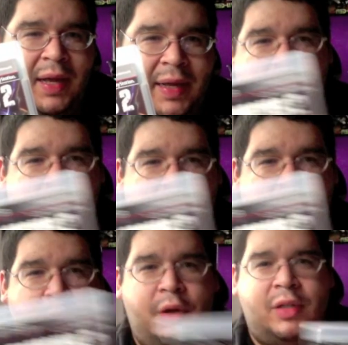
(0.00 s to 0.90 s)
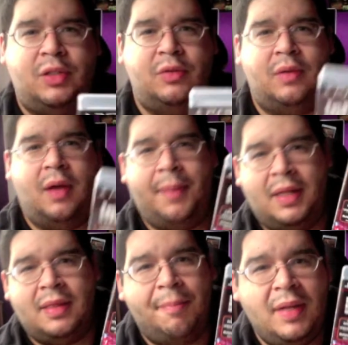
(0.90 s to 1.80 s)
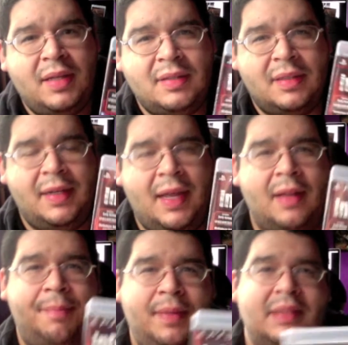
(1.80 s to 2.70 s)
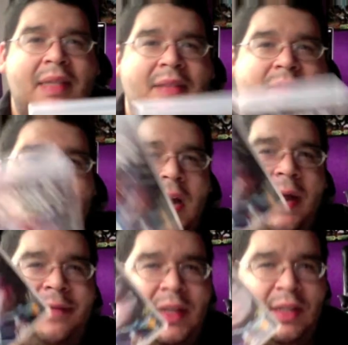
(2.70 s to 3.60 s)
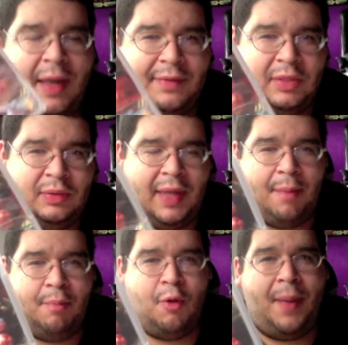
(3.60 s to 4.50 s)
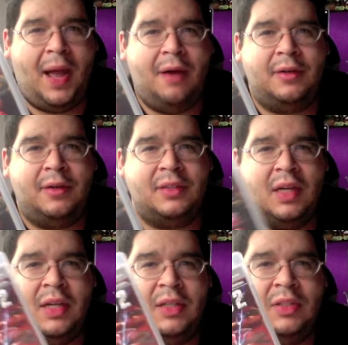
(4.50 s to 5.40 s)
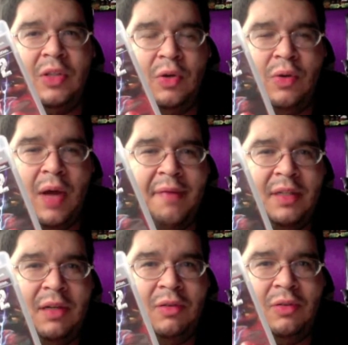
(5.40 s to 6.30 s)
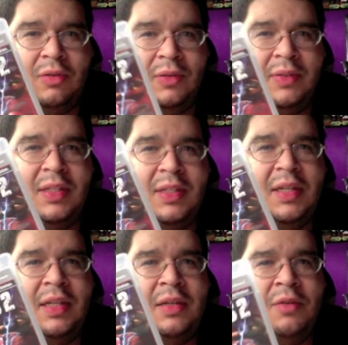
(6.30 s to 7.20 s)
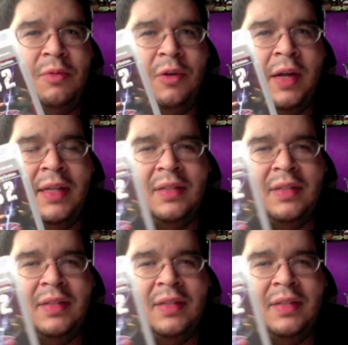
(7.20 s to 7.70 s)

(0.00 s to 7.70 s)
Kessler warns you about the beast. Now the beast has arrived. Now you have to get more powers. So you have to go to a new city, New Marais,